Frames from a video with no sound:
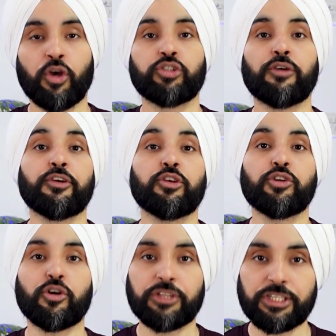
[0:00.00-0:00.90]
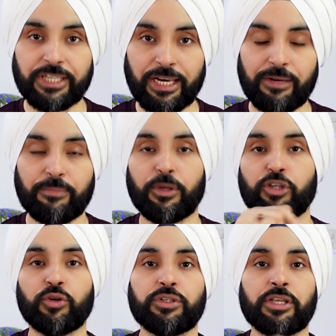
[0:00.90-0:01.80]
So if you're new on this channel, make
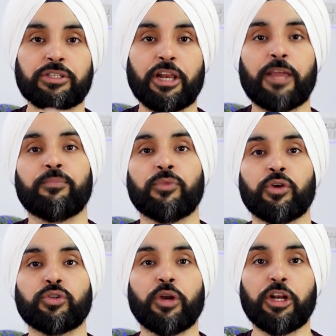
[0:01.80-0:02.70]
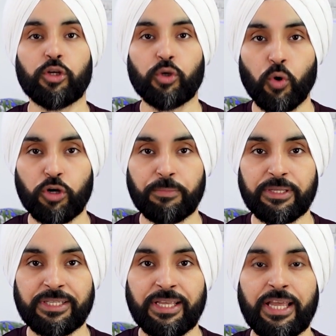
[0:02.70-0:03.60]
sure you subscribe so that you don't
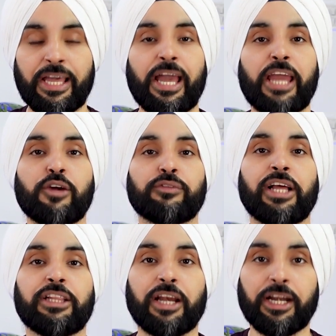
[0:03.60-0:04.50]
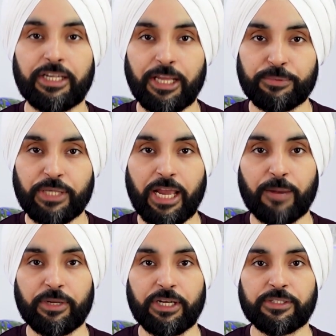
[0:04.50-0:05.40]
miss any of the health-related tips and
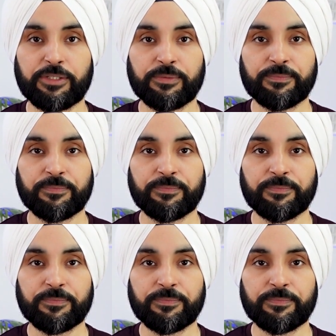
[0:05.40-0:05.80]
updates.